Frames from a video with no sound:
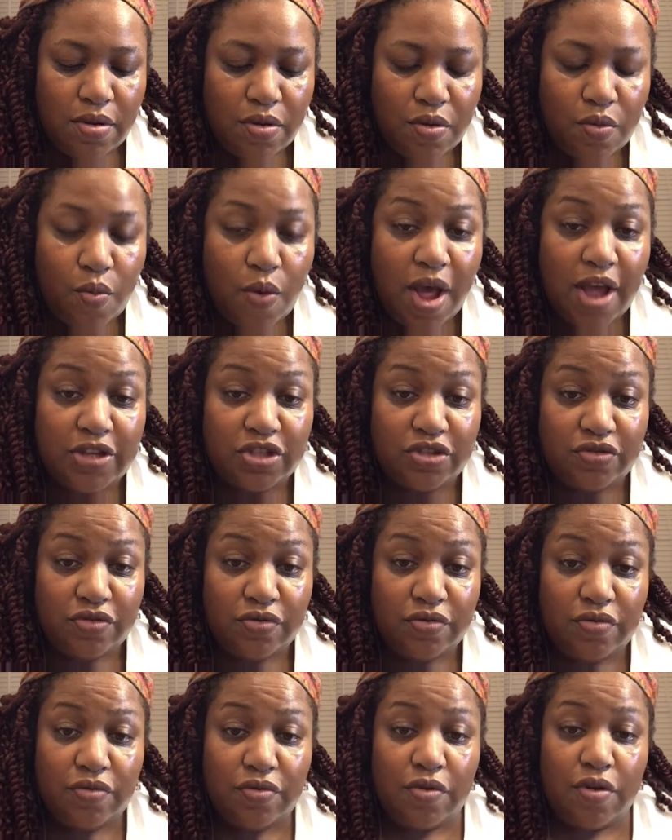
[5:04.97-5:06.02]

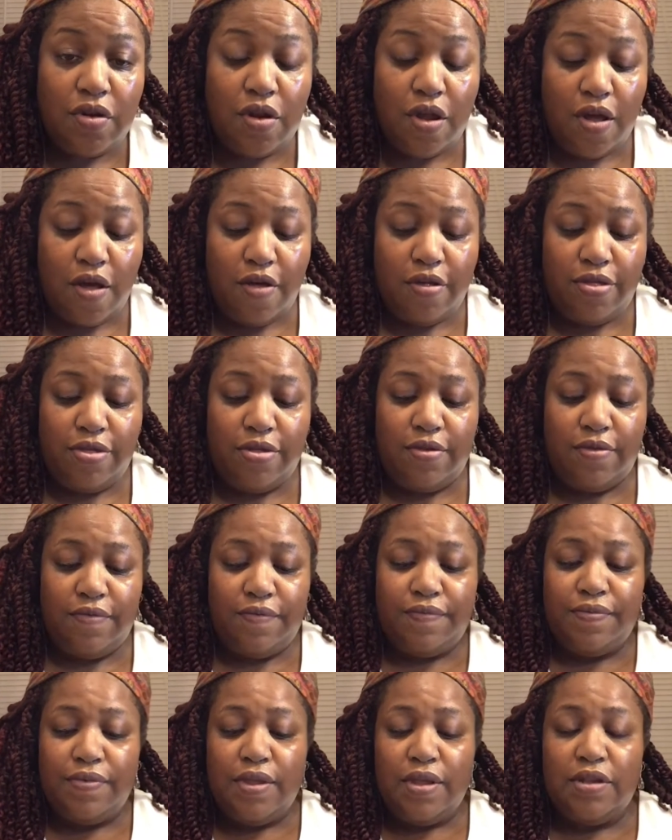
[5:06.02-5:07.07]
washcloth.
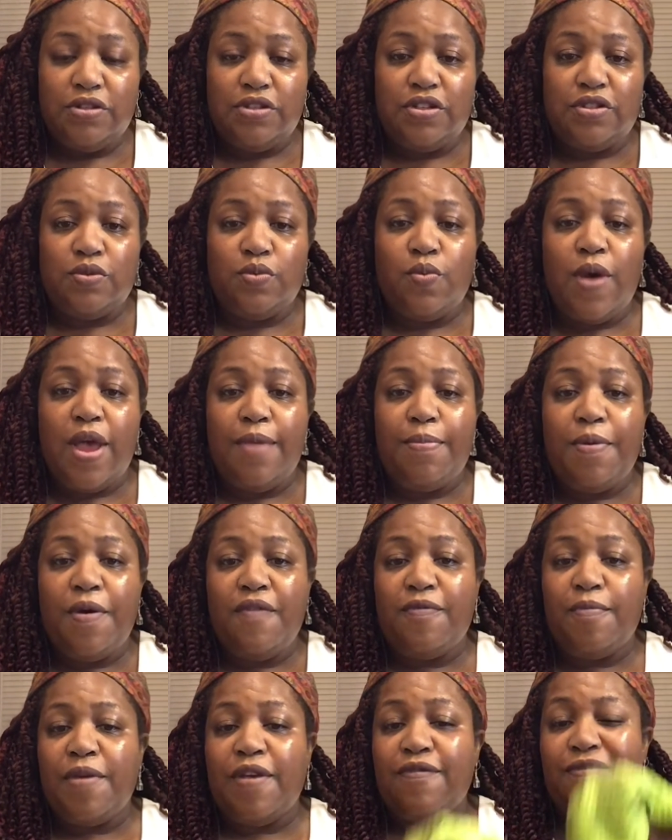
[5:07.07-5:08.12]
Just wipe off
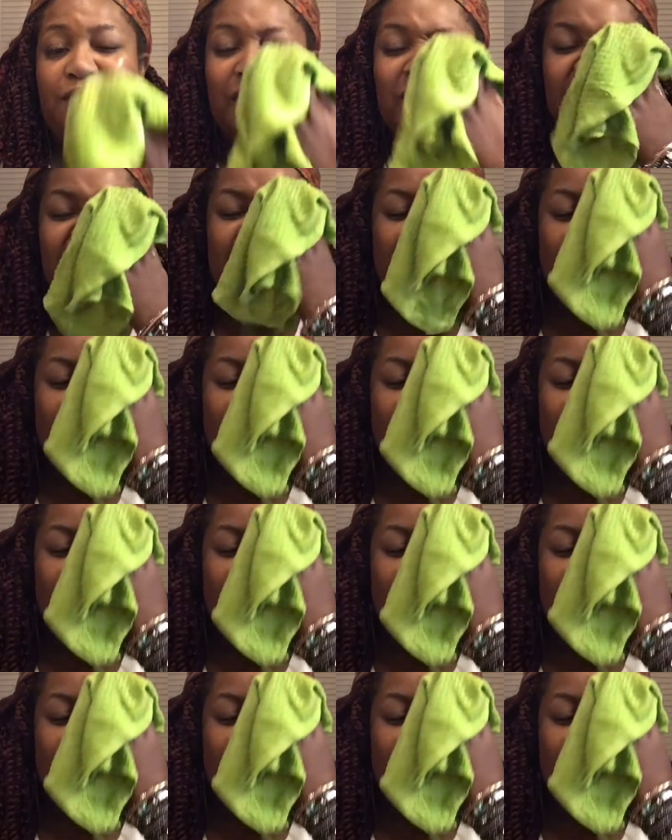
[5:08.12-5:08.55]
my face.